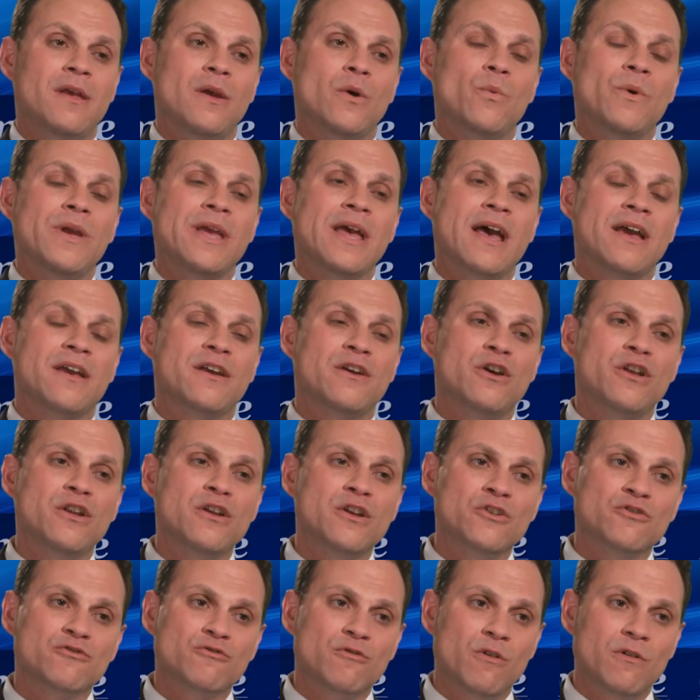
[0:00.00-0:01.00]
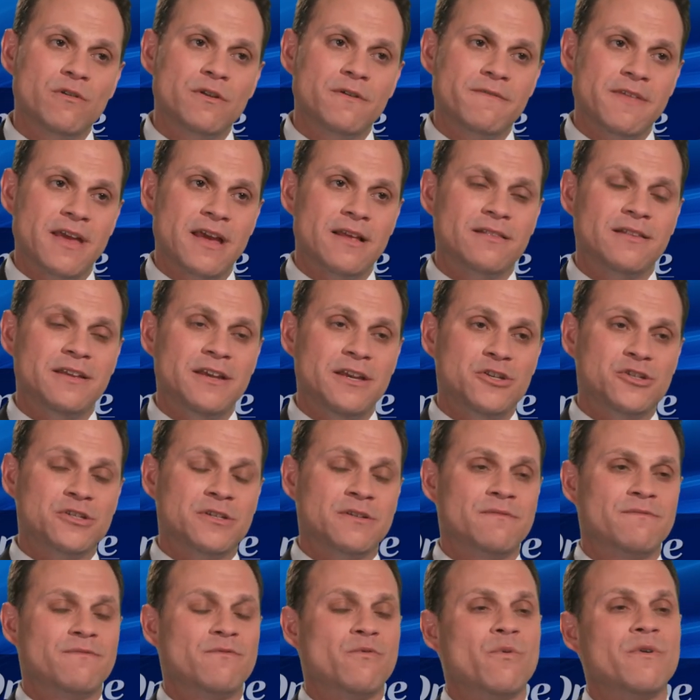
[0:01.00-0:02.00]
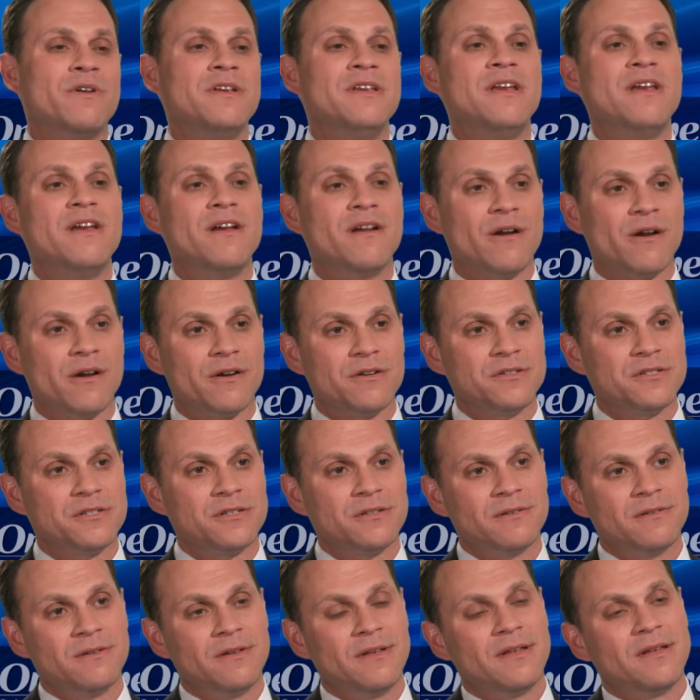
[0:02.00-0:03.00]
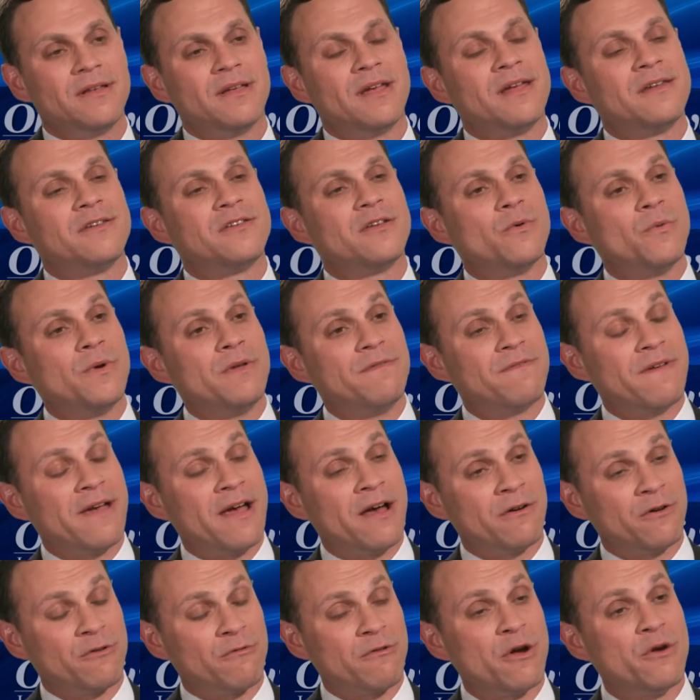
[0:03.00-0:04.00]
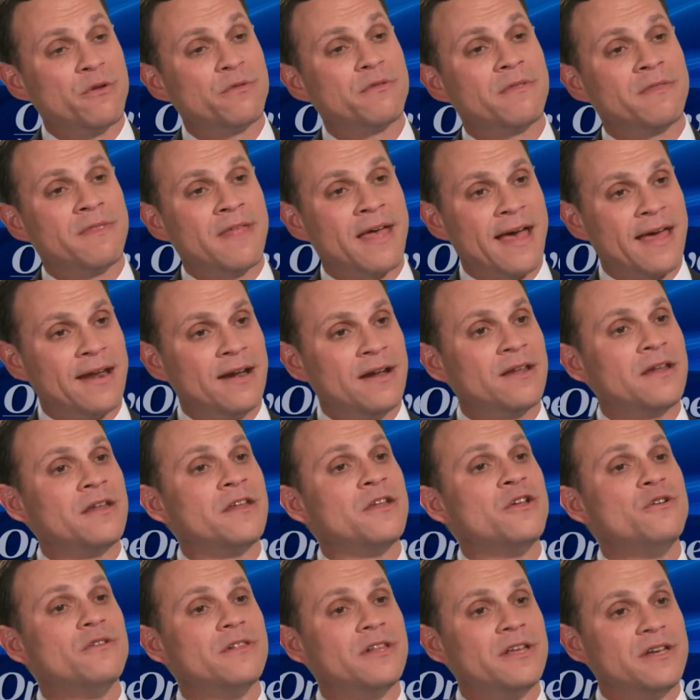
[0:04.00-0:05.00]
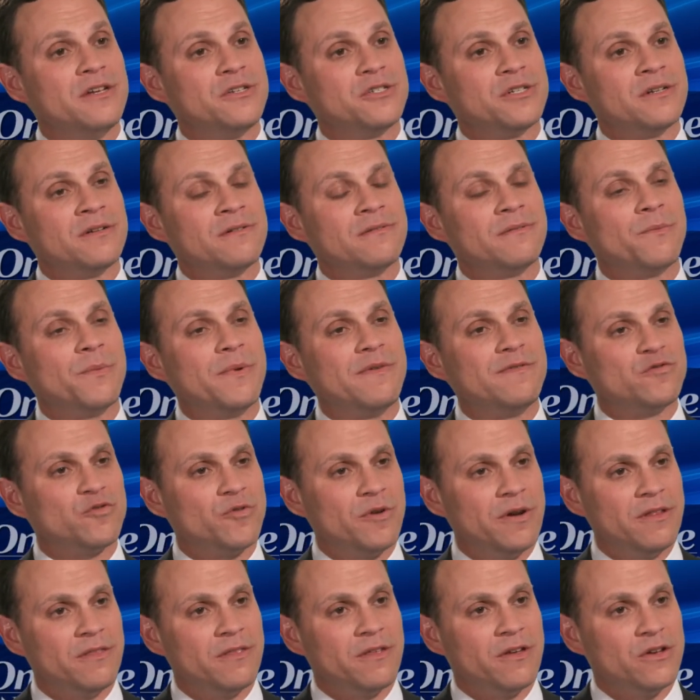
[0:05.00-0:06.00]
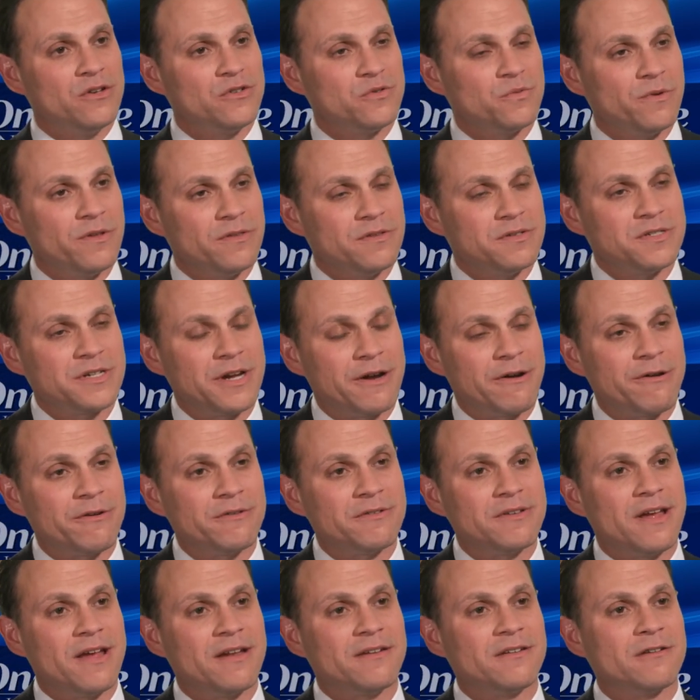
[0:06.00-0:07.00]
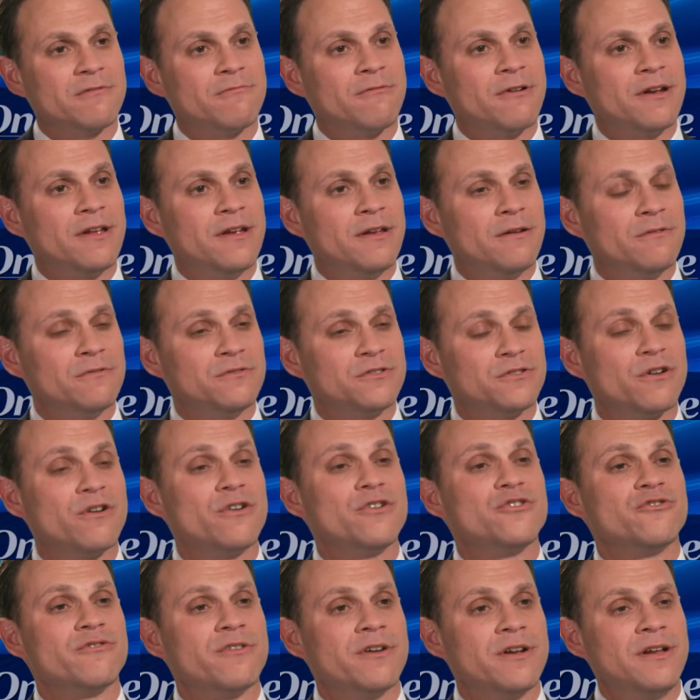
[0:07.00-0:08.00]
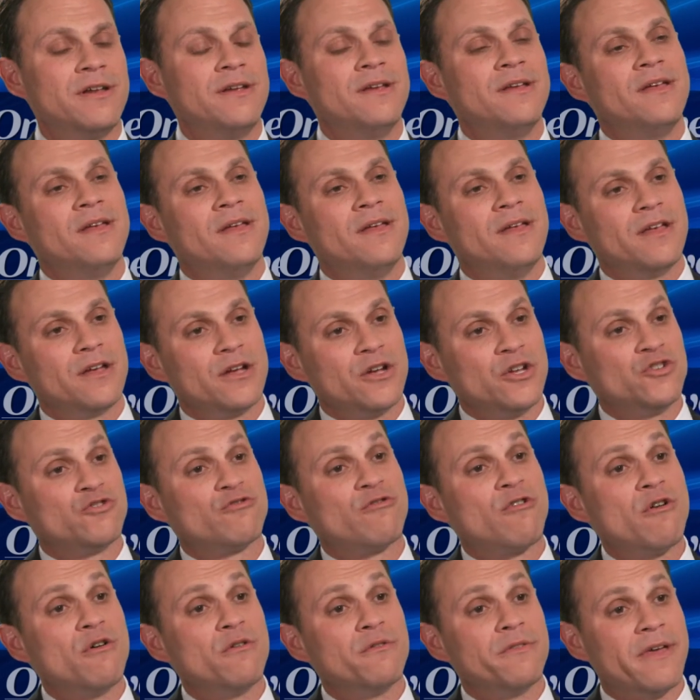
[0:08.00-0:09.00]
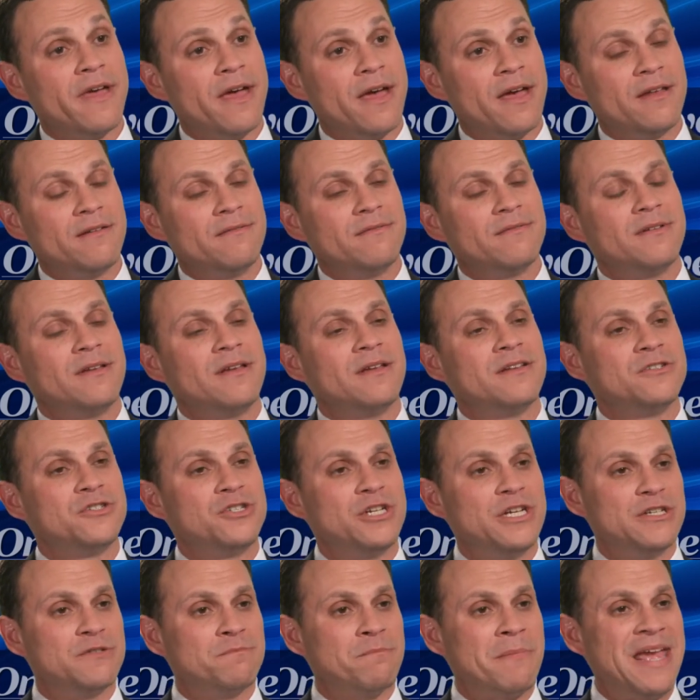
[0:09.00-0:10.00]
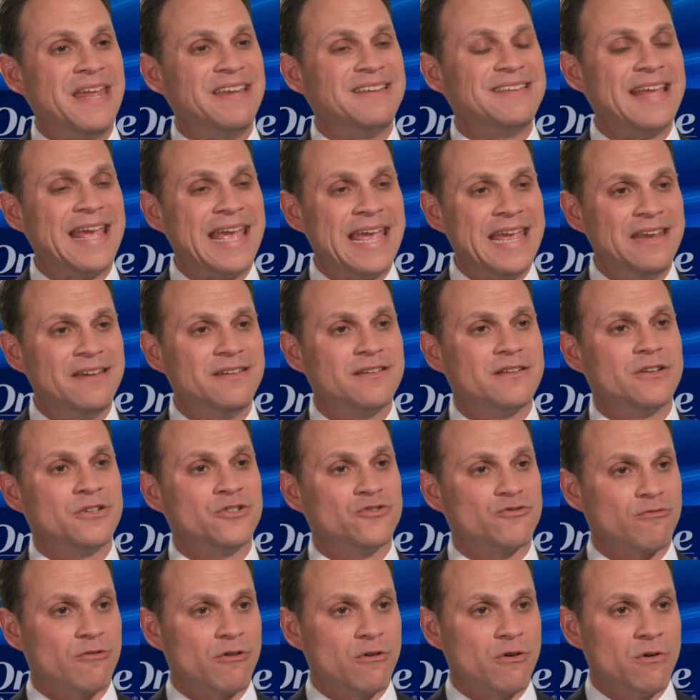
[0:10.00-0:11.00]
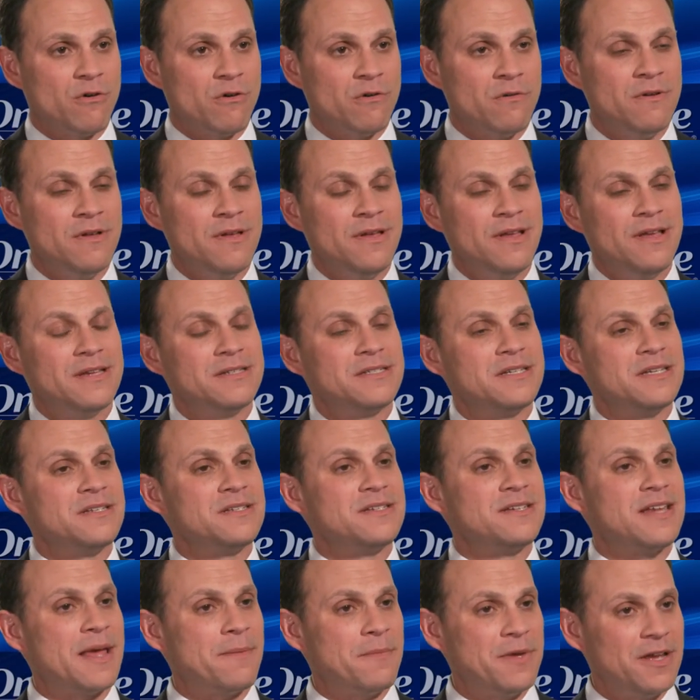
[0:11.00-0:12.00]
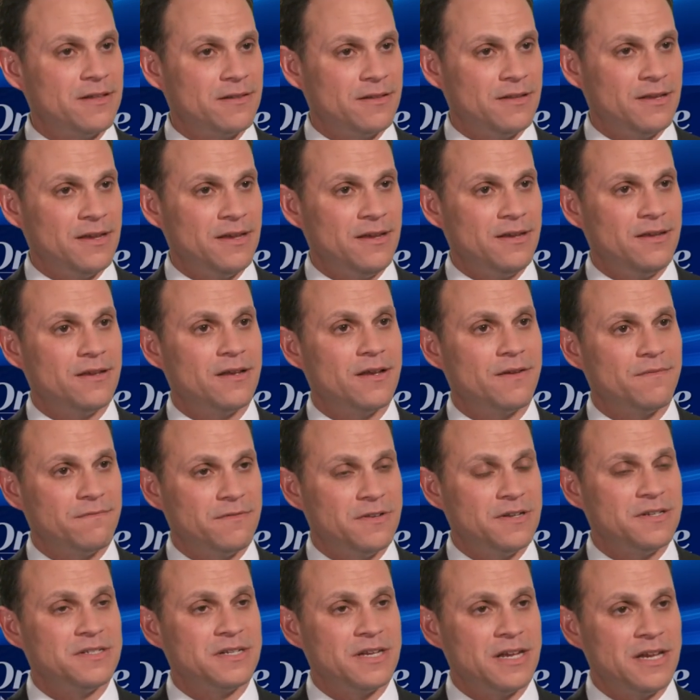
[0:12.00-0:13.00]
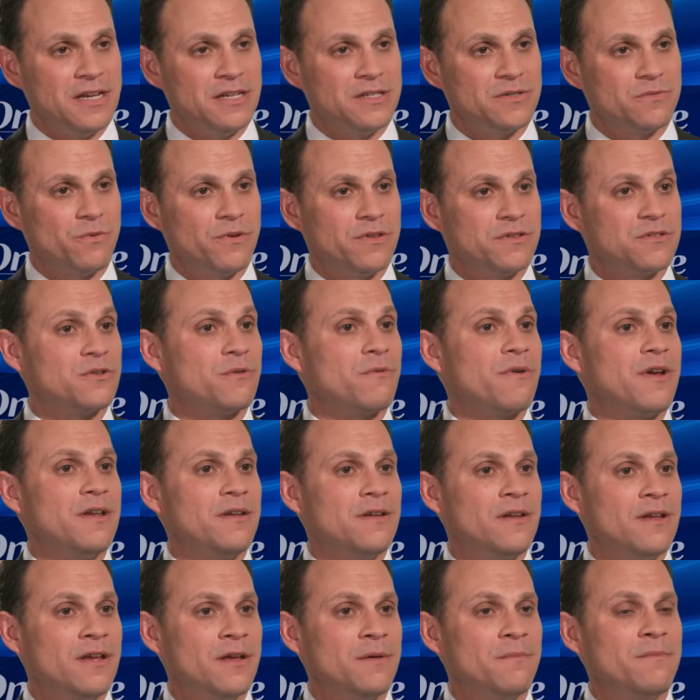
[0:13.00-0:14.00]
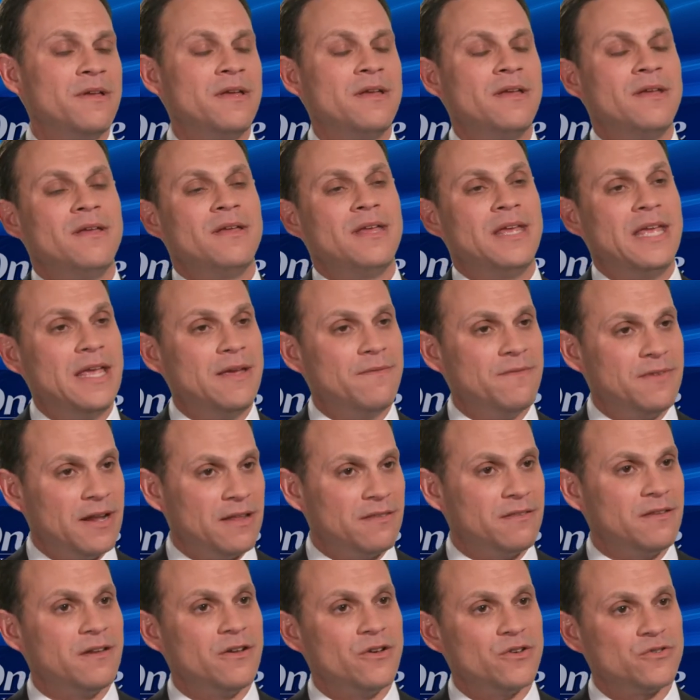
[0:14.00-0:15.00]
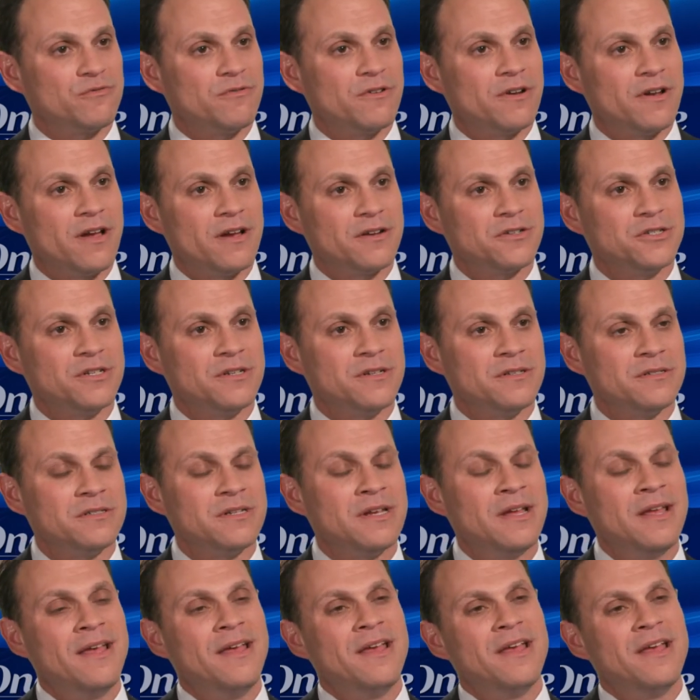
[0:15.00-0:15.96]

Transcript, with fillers: We got good control of that lesion for years until we found growth in that and a new lesion. And we've treated those with stereotactic radiosurgery, controlled that, and she's maintained control systemically of disease with ceritinib, even at the dose reductions.